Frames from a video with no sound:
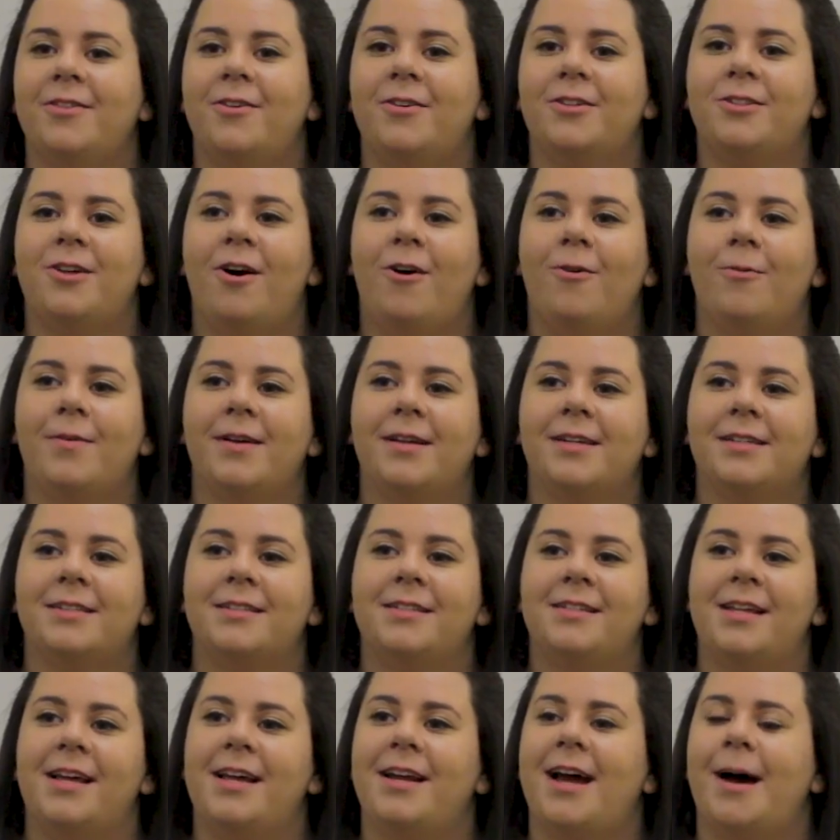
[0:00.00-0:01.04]
There's
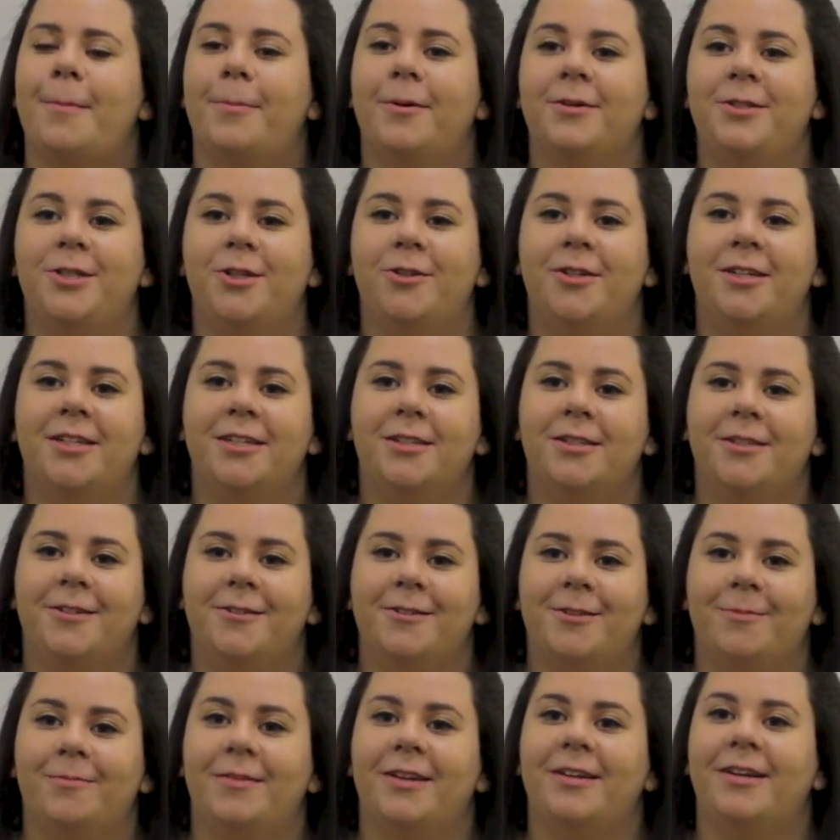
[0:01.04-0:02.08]
always an opportunity to do
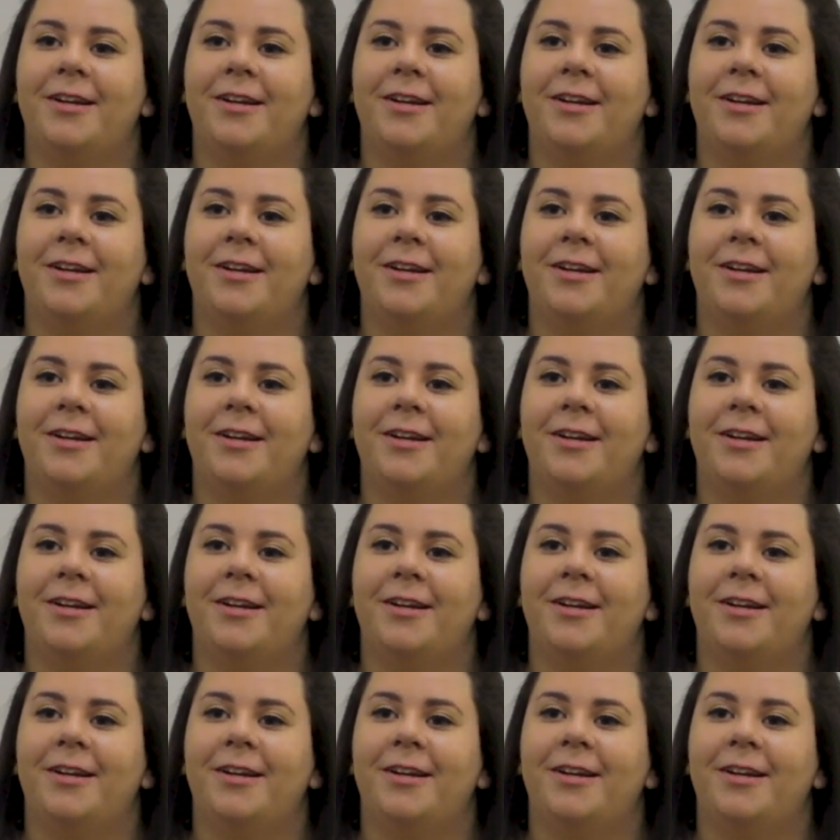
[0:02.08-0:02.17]
something